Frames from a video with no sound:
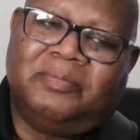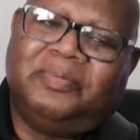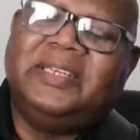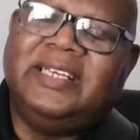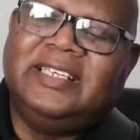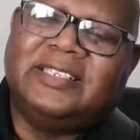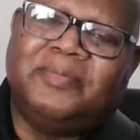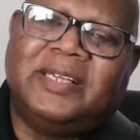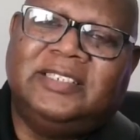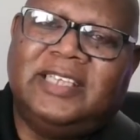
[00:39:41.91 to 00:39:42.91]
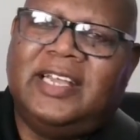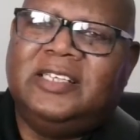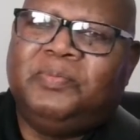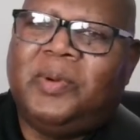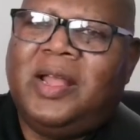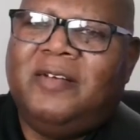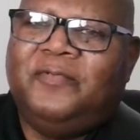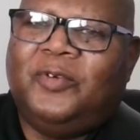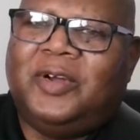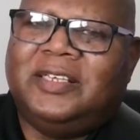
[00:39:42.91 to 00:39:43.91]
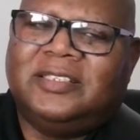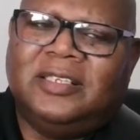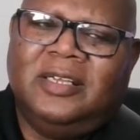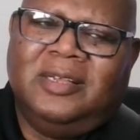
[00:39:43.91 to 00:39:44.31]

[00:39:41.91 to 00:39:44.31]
please, in my James Brown voice.